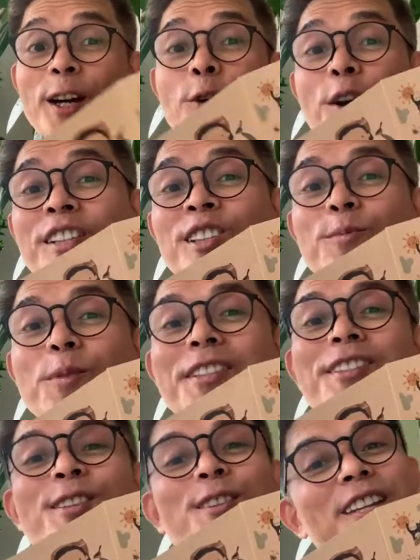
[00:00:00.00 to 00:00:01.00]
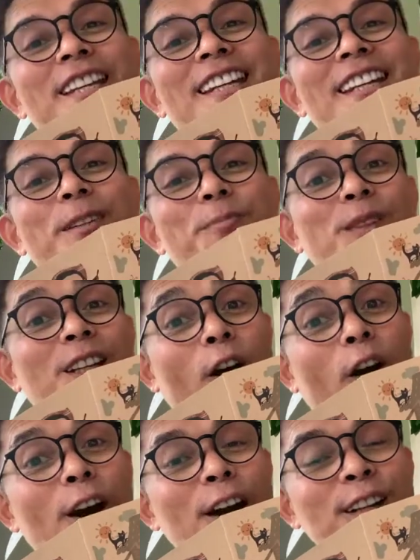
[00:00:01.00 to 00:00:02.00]
Christmas-themed
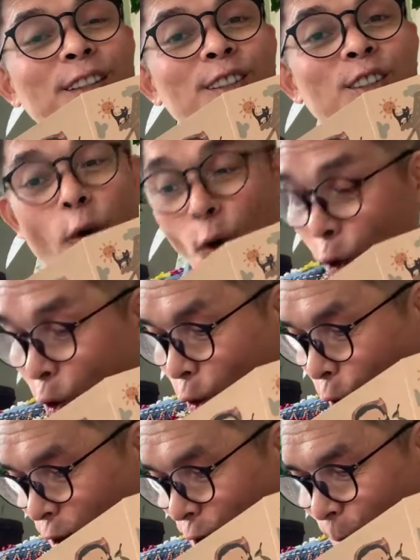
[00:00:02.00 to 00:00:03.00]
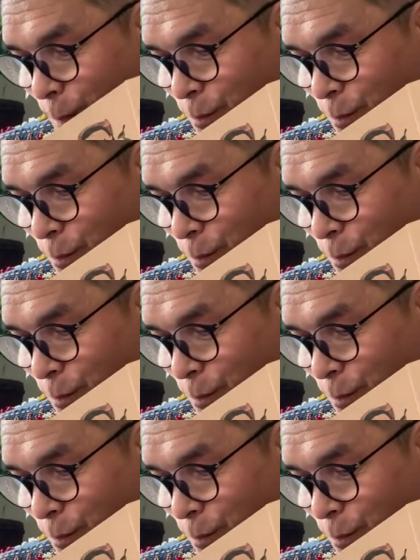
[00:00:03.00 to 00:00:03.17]
cards, or